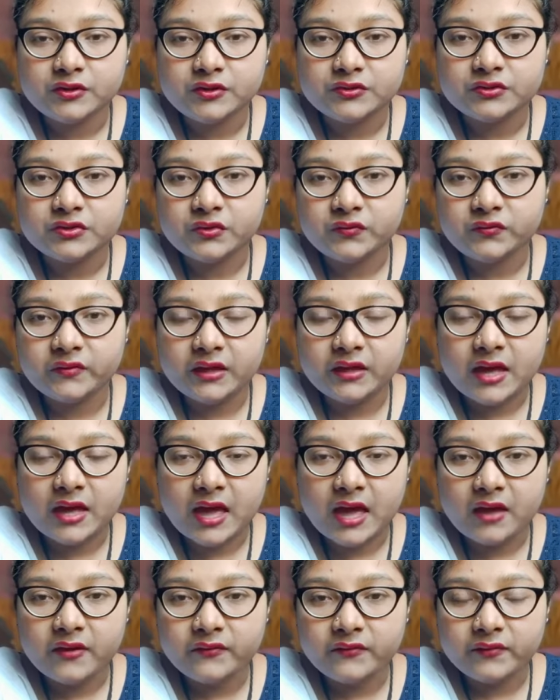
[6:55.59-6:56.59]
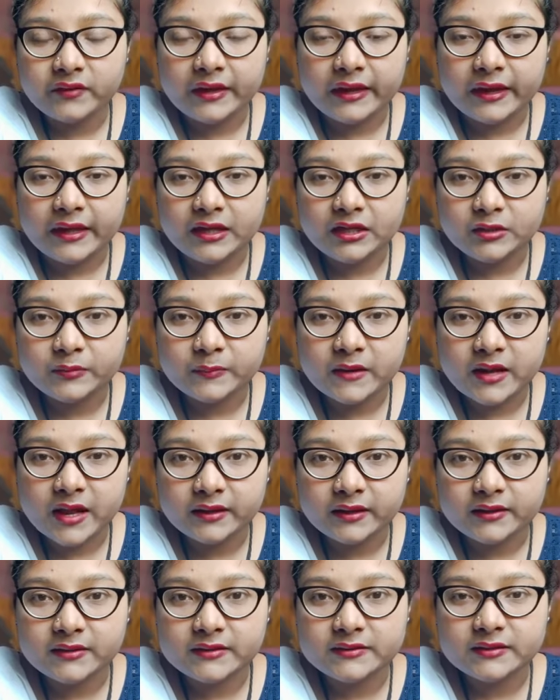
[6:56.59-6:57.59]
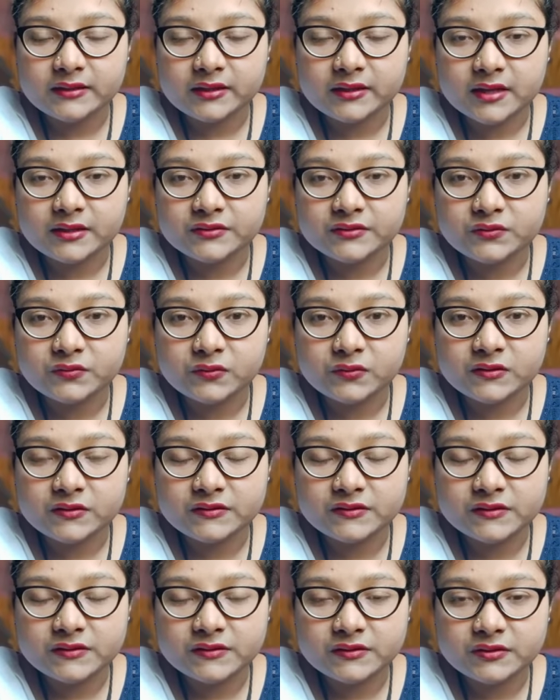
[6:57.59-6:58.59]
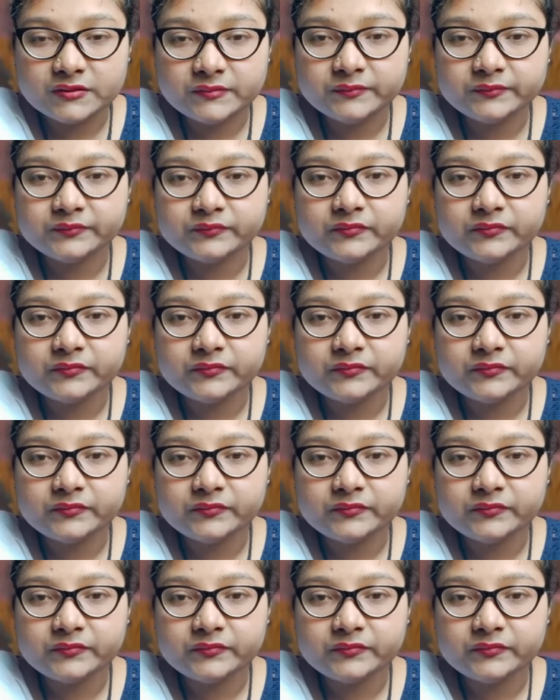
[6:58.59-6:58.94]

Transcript: So we have 8 planets in our solar system.